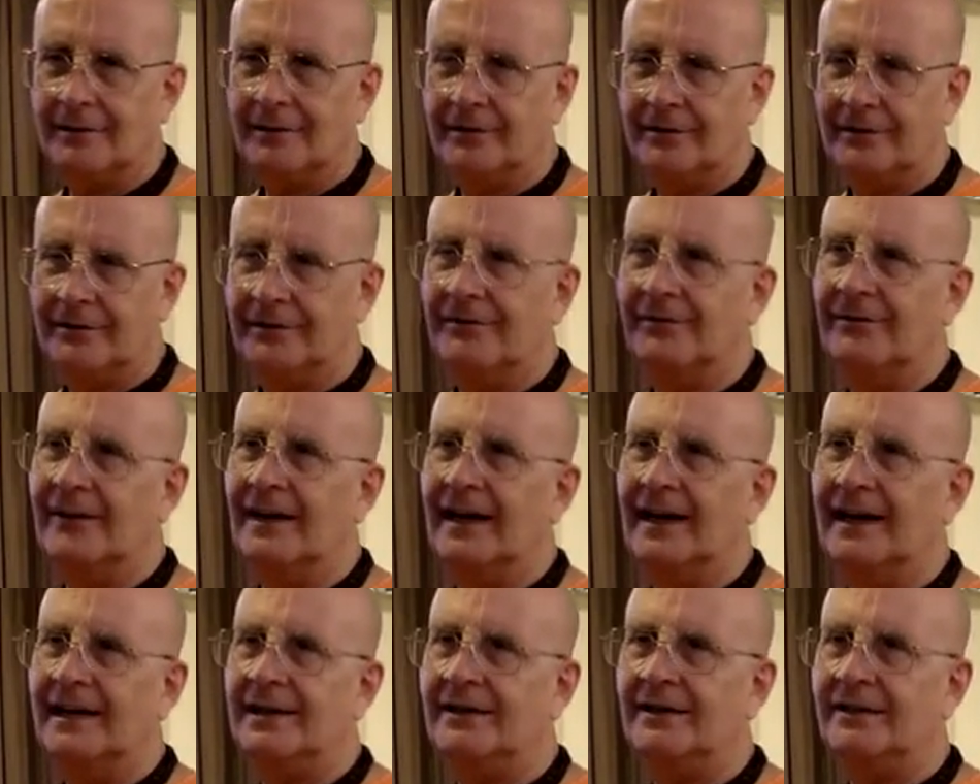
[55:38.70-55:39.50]
to
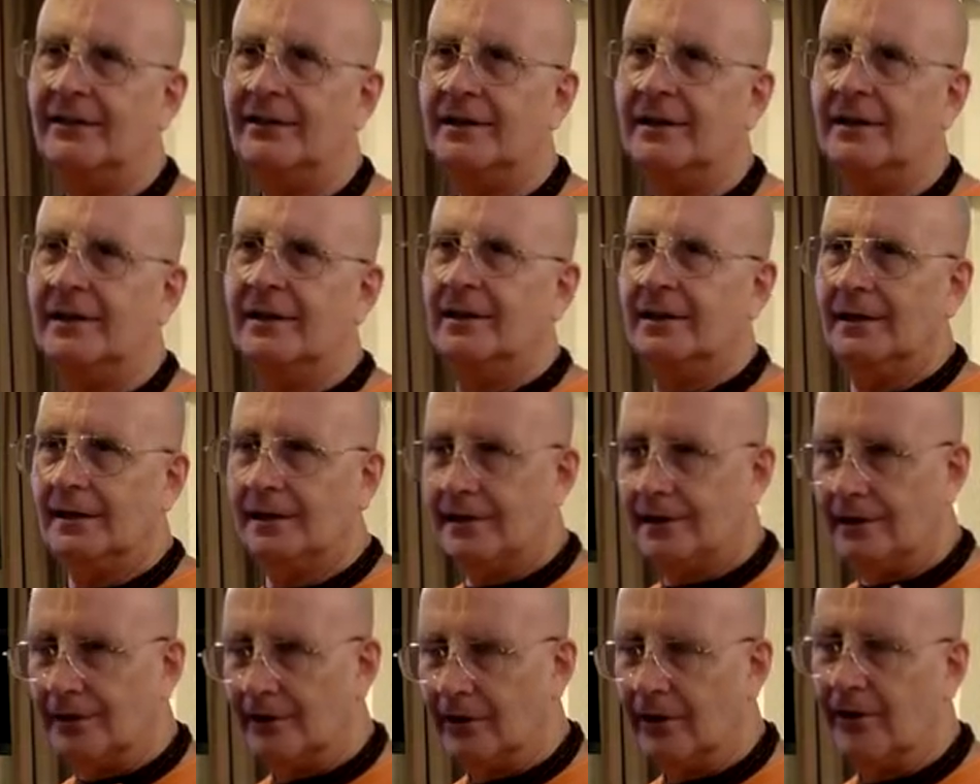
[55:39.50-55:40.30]
find
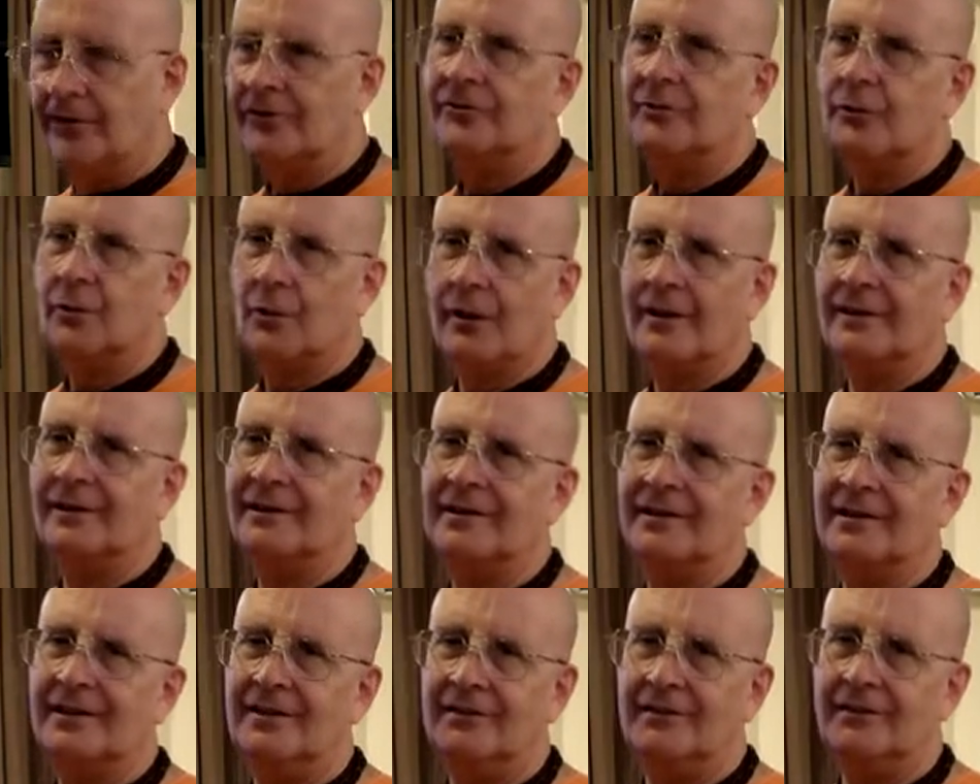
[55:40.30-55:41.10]
large
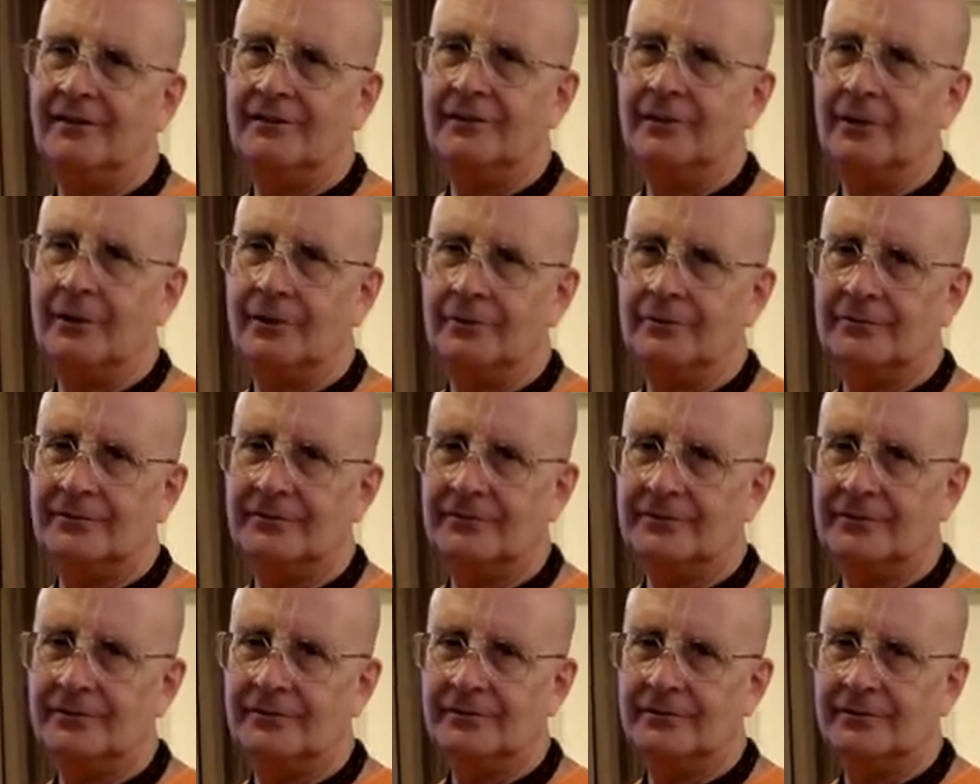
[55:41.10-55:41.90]
quantities of ghosts.
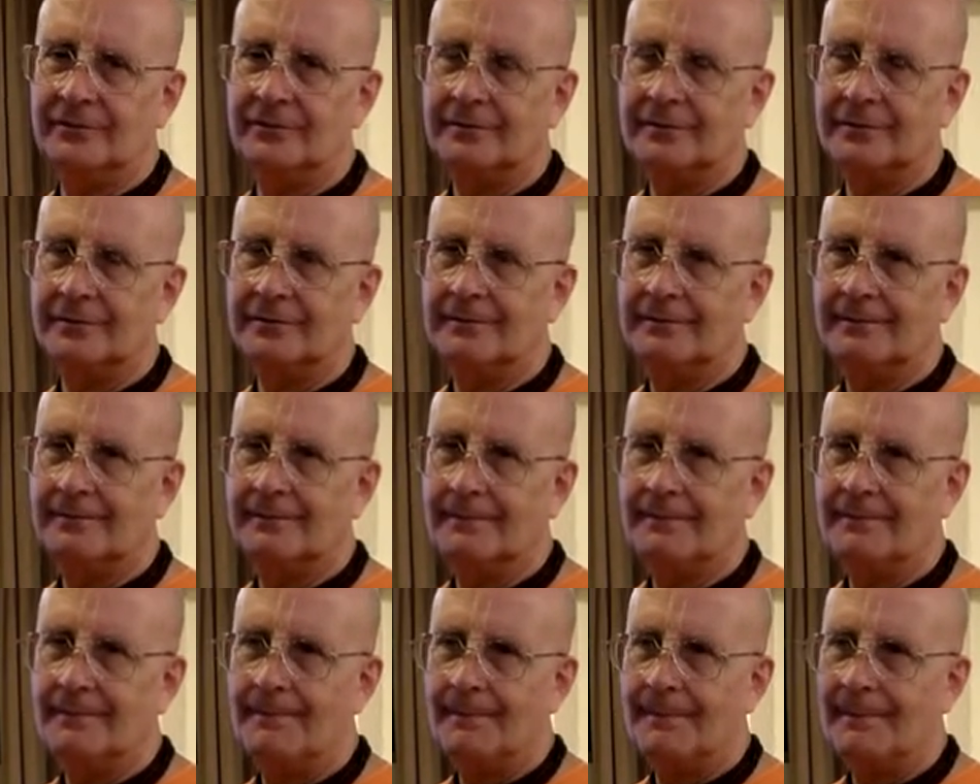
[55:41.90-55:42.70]

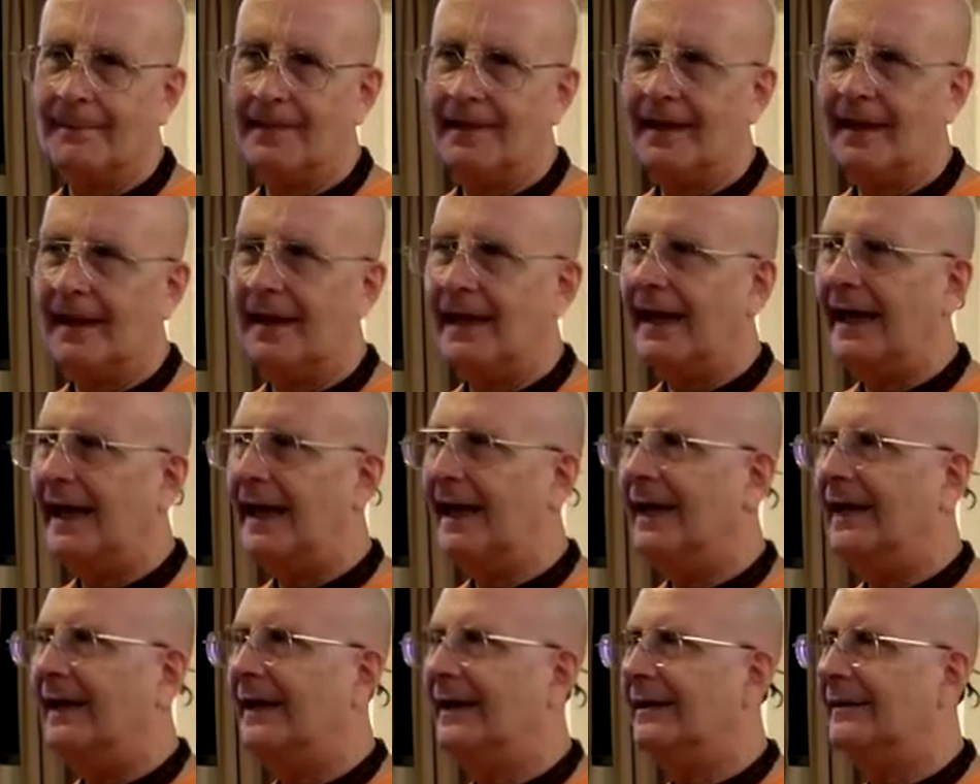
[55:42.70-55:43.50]

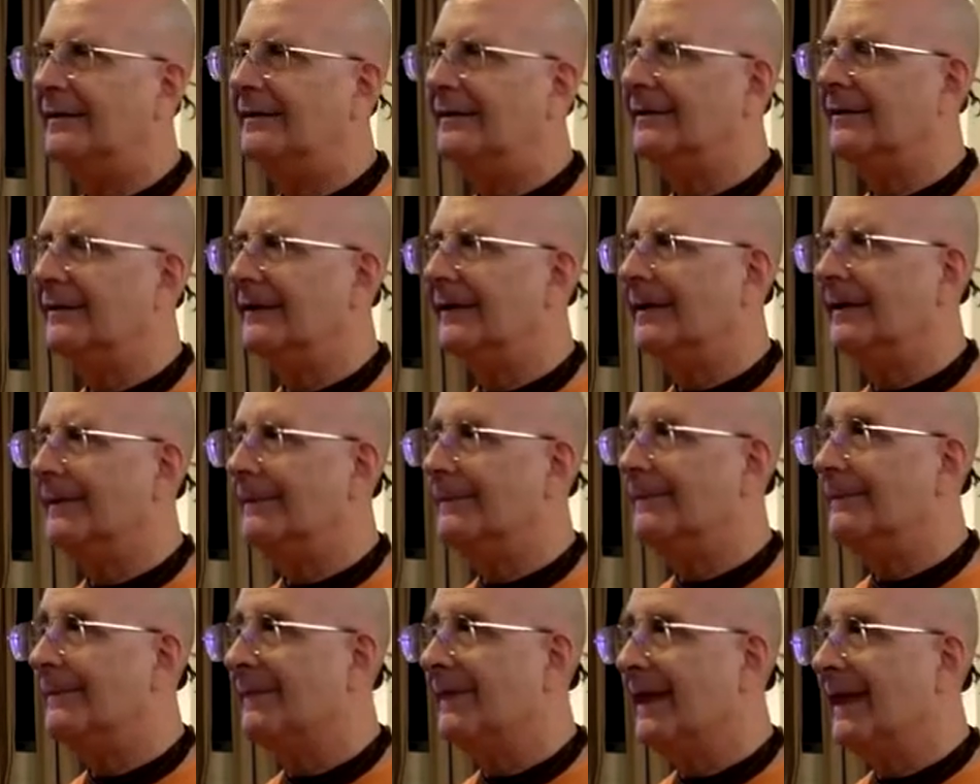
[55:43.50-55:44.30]
And
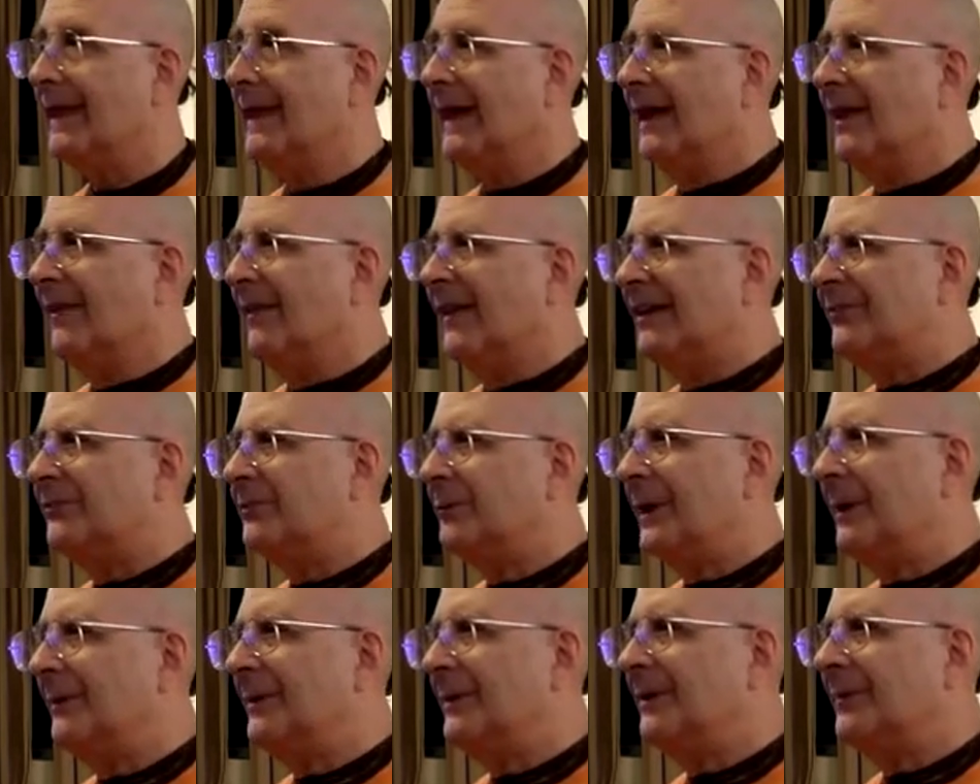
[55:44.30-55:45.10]
that's
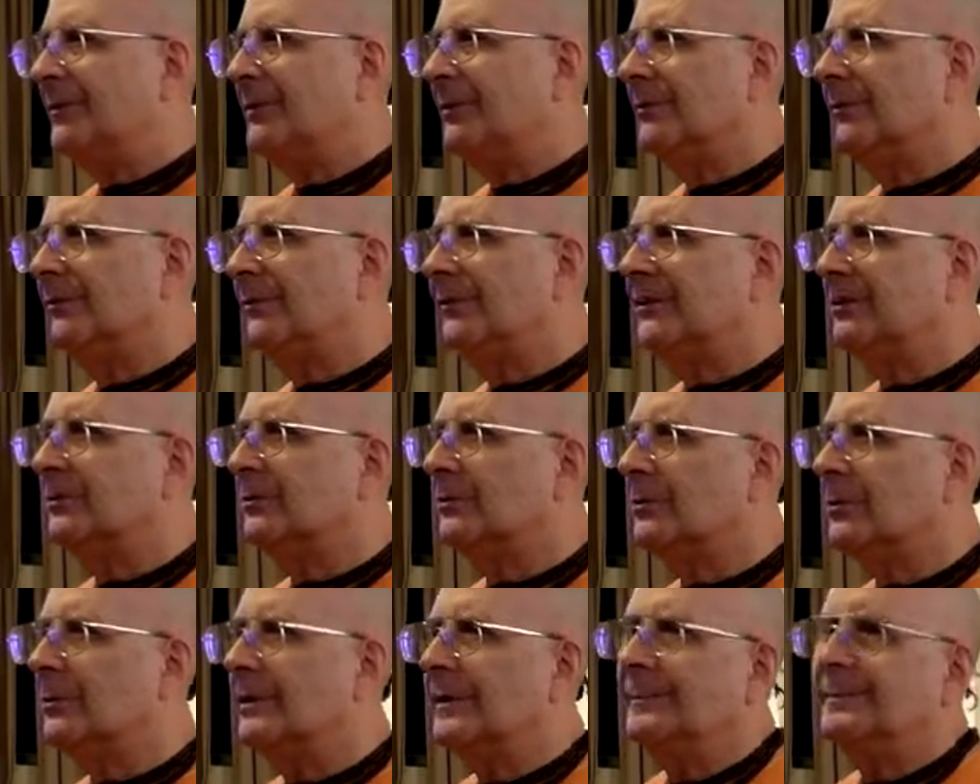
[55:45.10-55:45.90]
why people feel
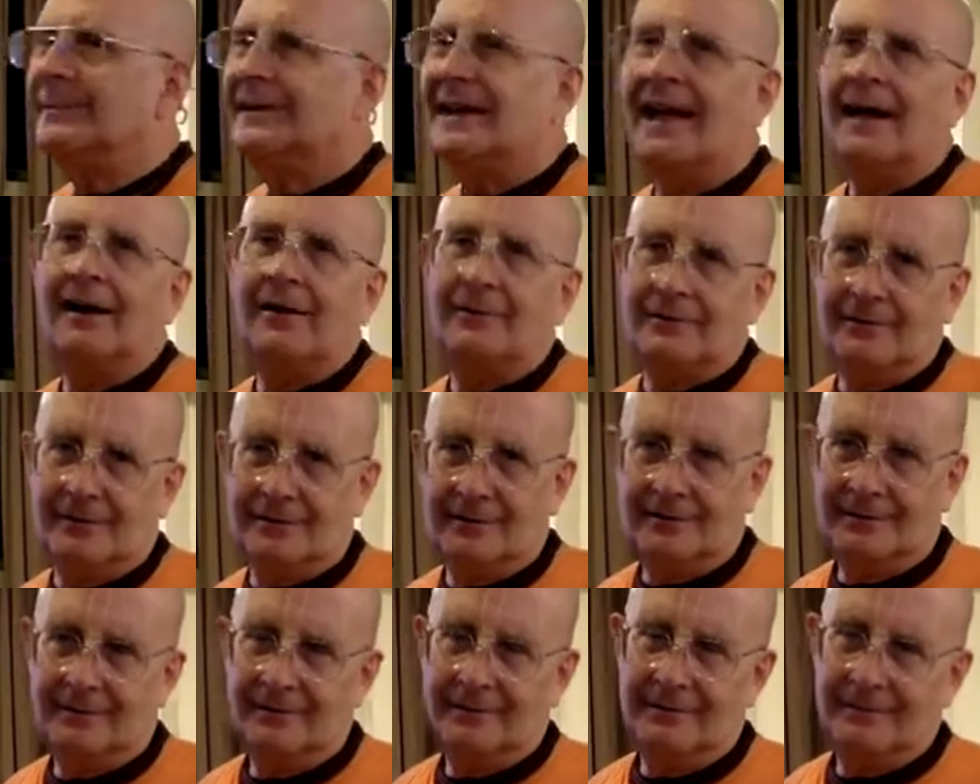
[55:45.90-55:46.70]
creeped out
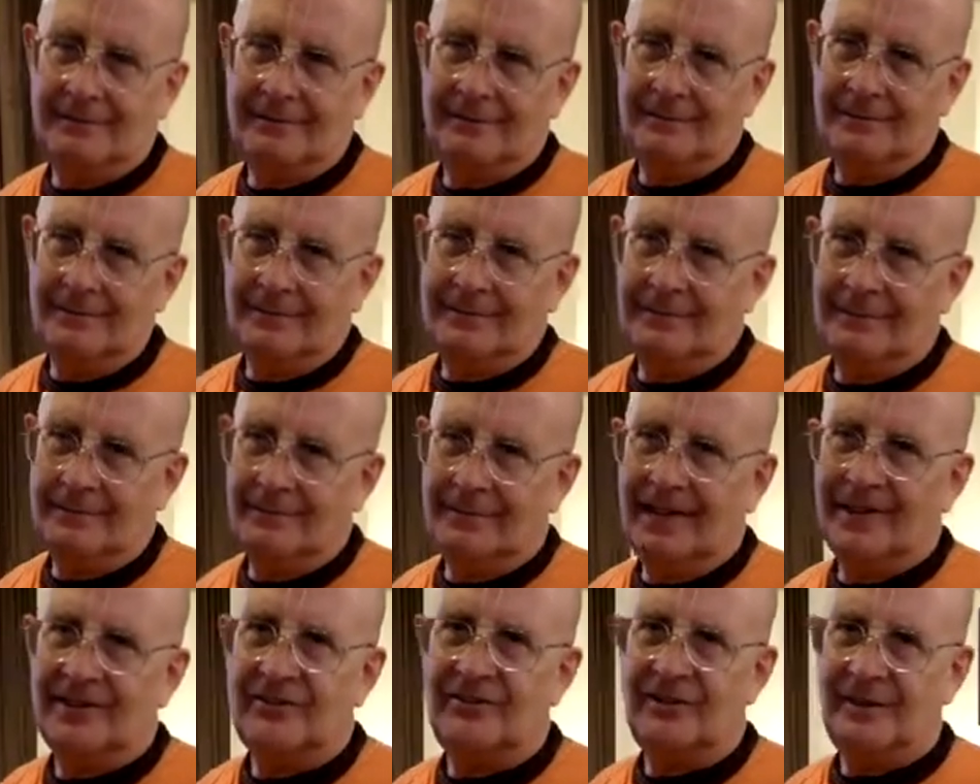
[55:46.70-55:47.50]

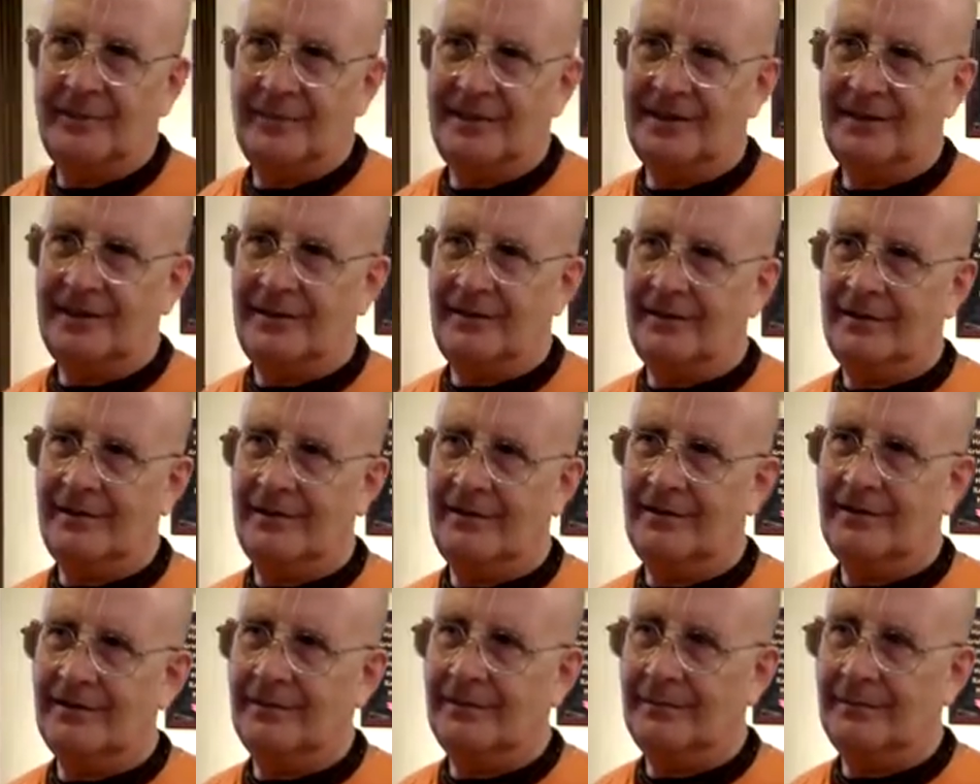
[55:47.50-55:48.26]
by cemeteries.